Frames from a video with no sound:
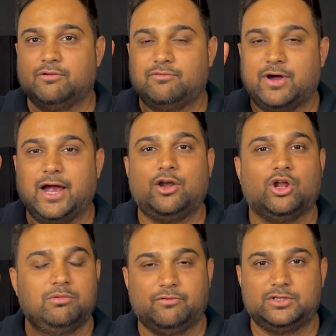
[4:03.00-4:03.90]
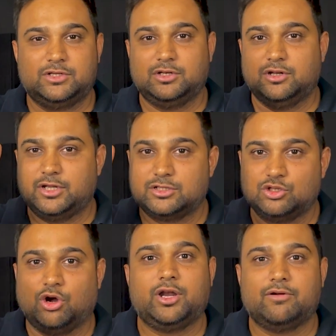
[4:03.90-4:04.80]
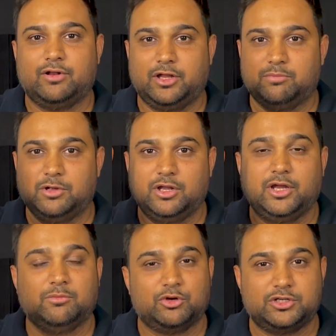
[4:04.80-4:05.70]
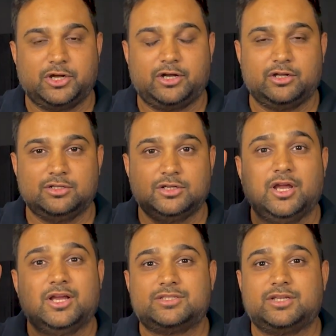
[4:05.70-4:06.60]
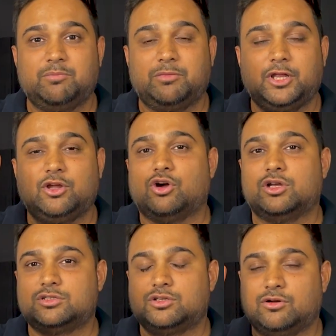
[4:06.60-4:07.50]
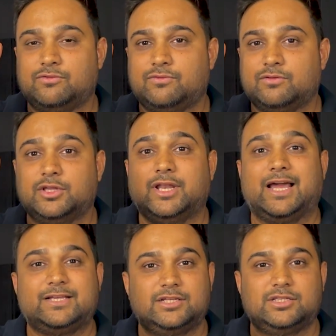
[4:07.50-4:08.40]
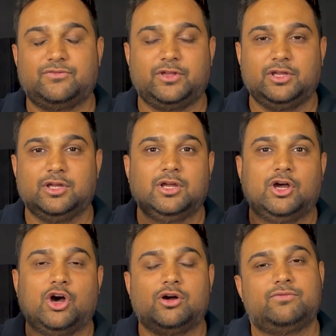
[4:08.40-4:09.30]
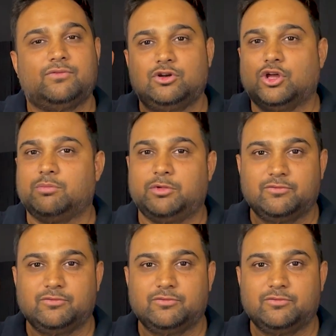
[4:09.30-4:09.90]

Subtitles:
why Dolby Vision is not available in projectors, simply because of the license fee of Dolby